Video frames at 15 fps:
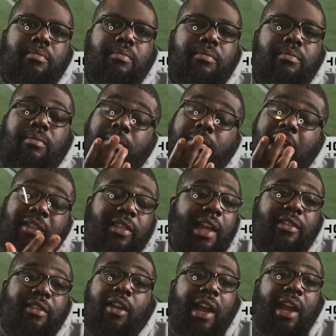That's, that's
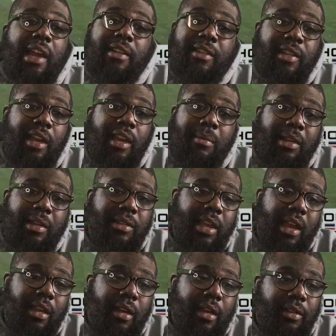all I can say about that,
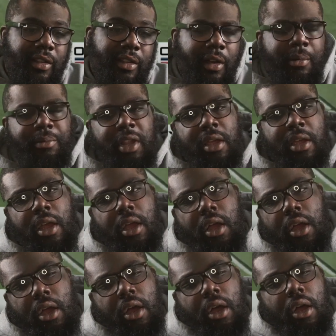y'all. So
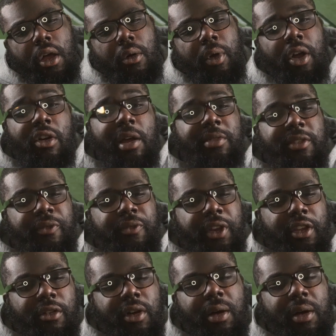we're going to wrap this
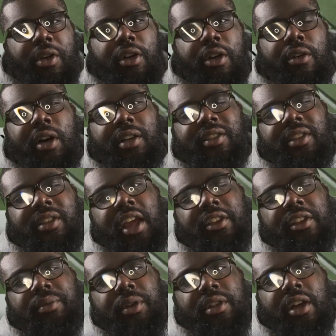video up. We're going to go on to the next
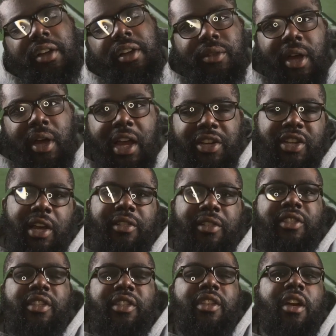one, y'all. So I shall
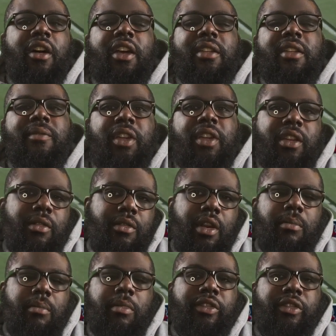see y'all in video
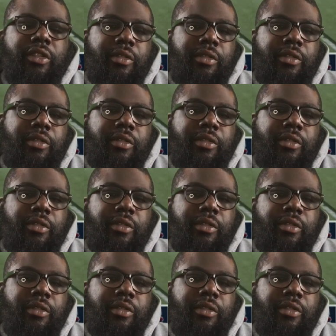number two.